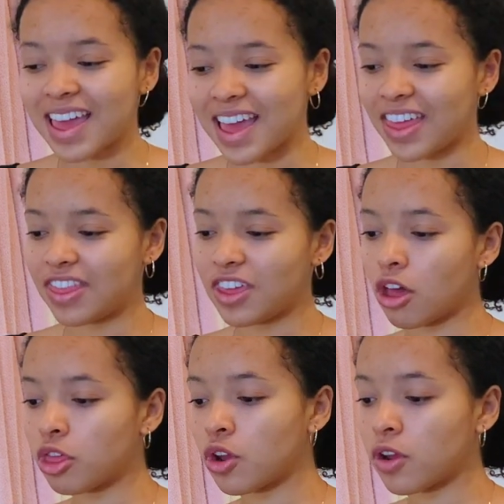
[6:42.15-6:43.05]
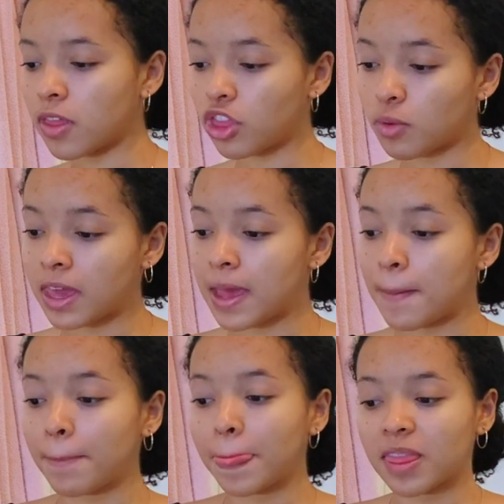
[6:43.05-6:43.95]
And then the other
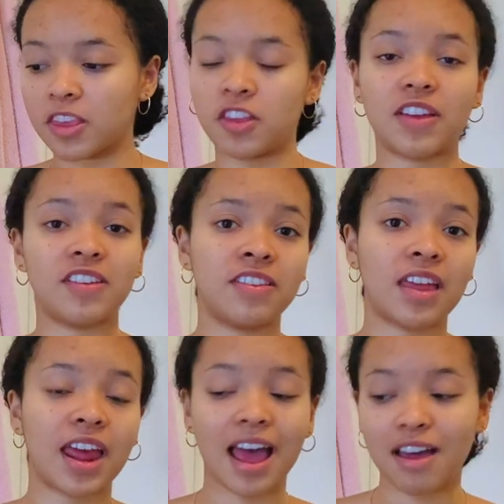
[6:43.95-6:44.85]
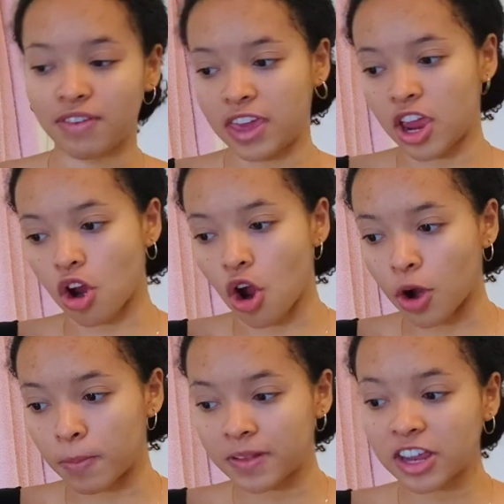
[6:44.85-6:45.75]
three disadvantages that I have here are
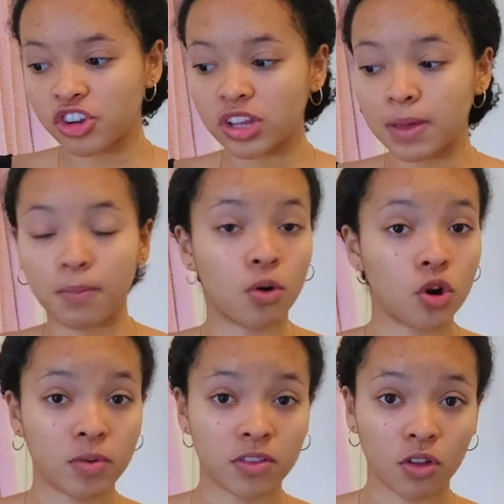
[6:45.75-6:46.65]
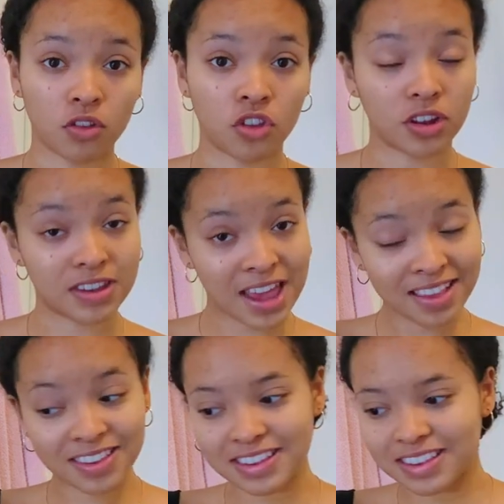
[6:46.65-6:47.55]
potentially poor results on
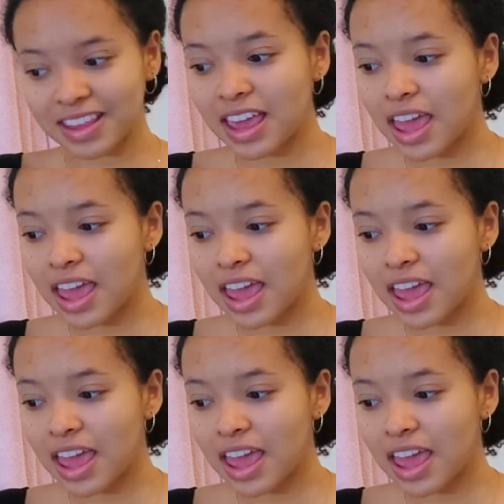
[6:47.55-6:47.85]
tests,